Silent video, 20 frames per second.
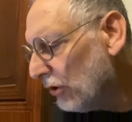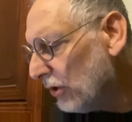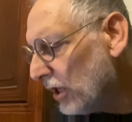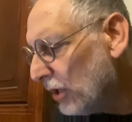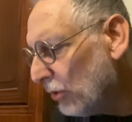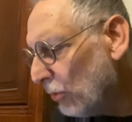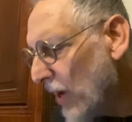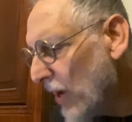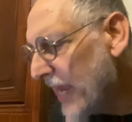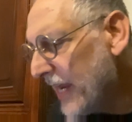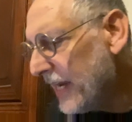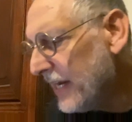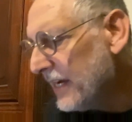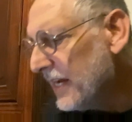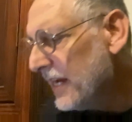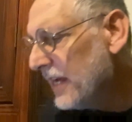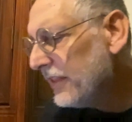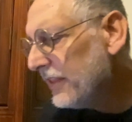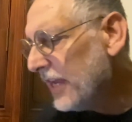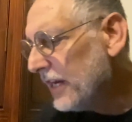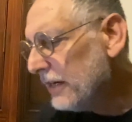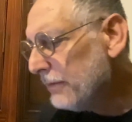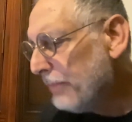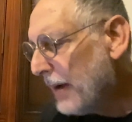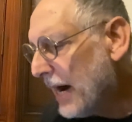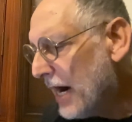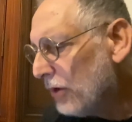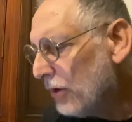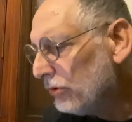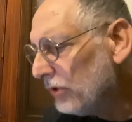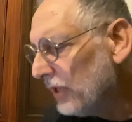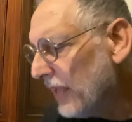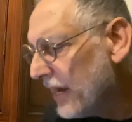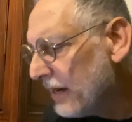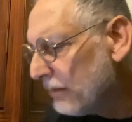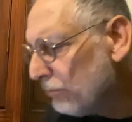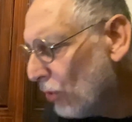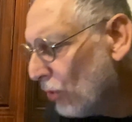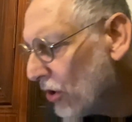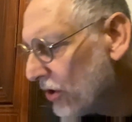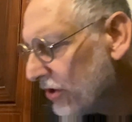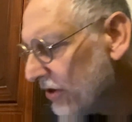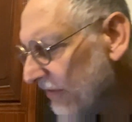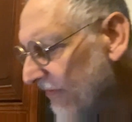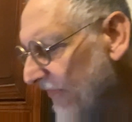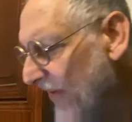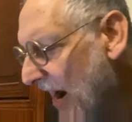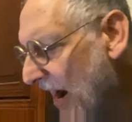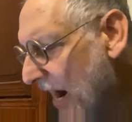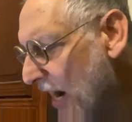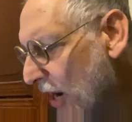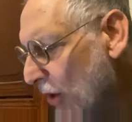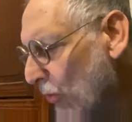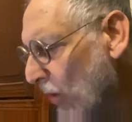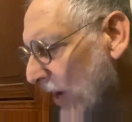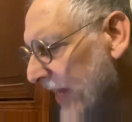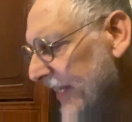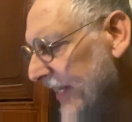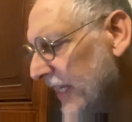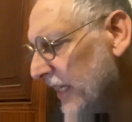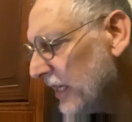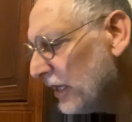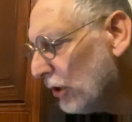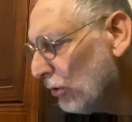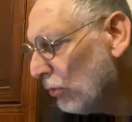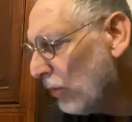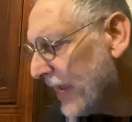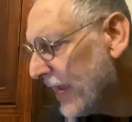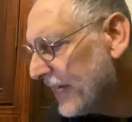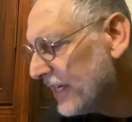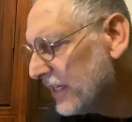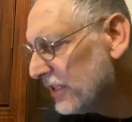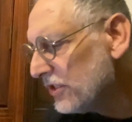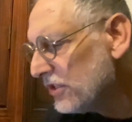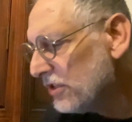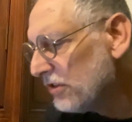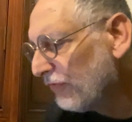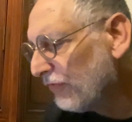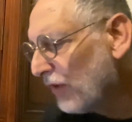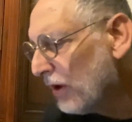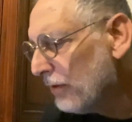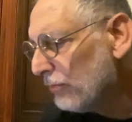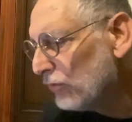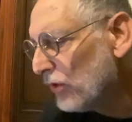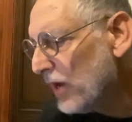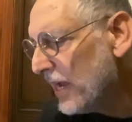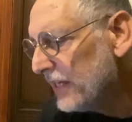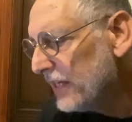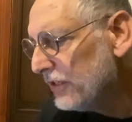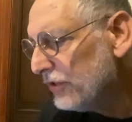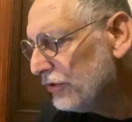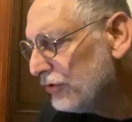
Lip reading: away, that pound like mortar fire when he awakens from red